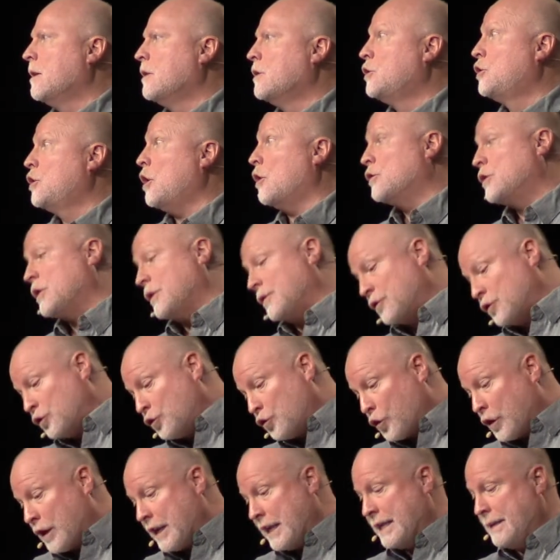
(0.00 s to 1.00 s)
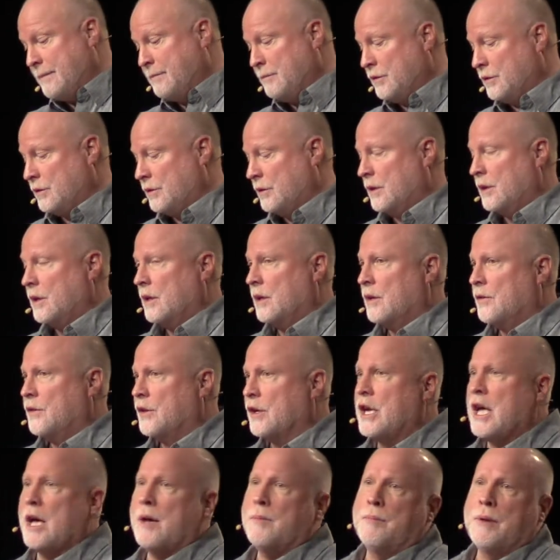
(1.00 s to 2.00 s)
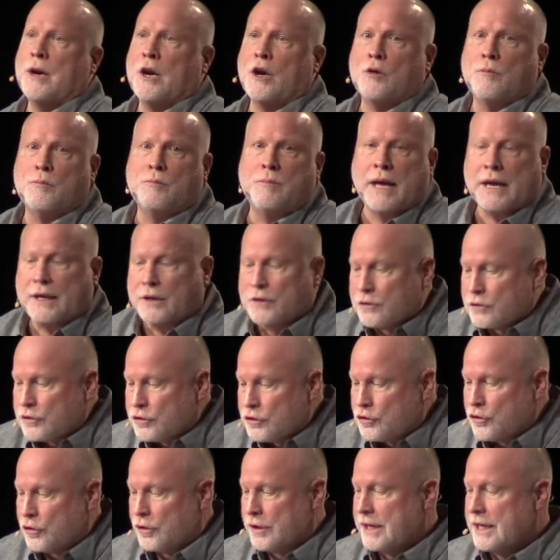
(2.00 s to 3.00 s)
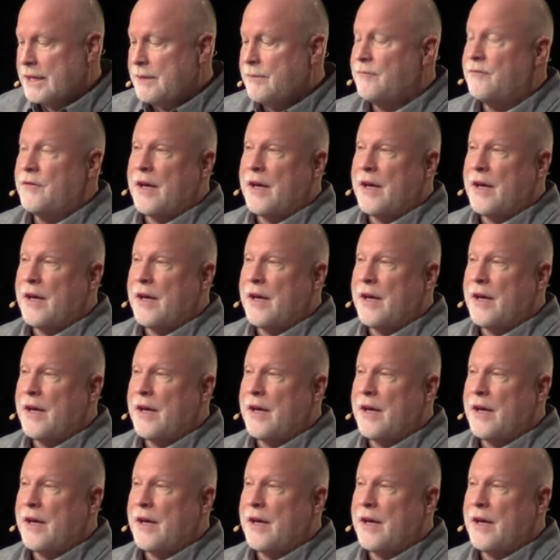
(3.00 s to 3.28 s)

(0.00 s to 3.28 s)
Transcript: Joseph's dreams, the cupbearer and baker's dream,